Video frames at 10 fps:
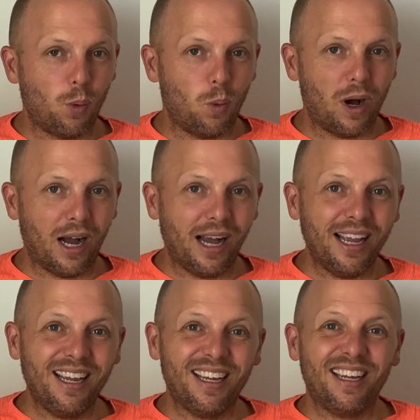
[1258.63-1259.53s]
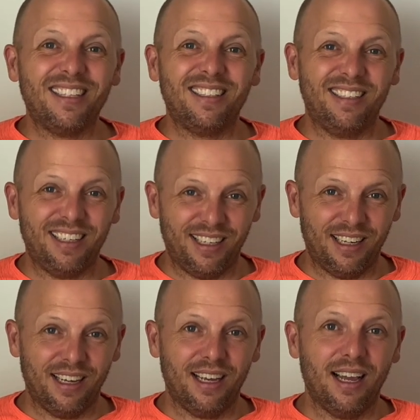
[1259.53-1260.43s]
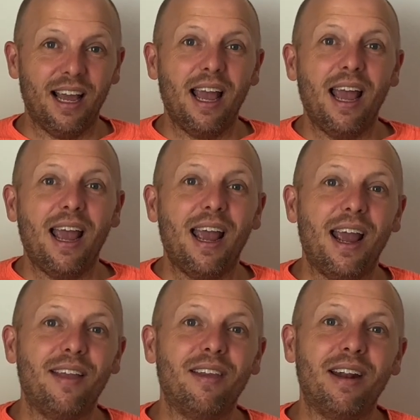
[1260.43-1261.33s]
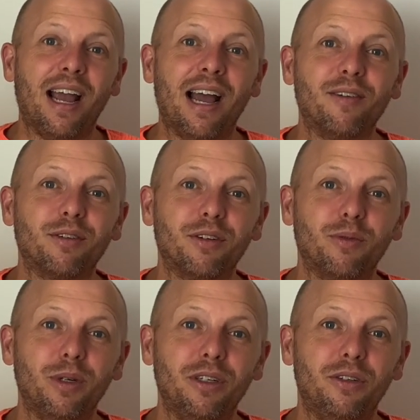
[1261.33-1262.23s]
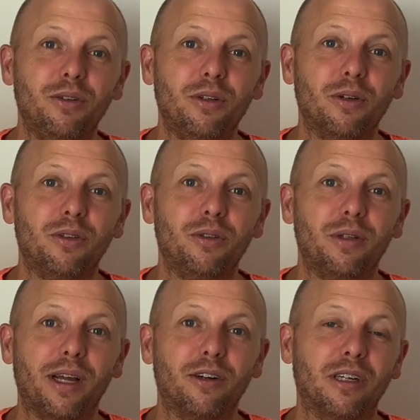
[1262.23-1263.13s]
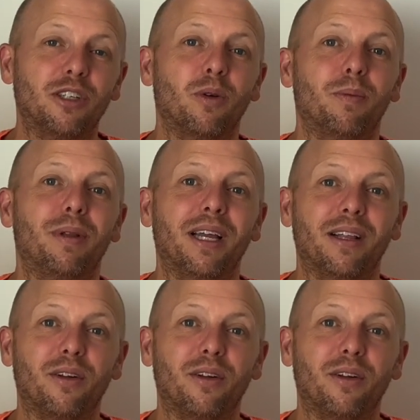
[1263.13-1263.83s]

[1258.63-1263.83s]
Y and Z. And then after we do those 2 letters, I just want to play a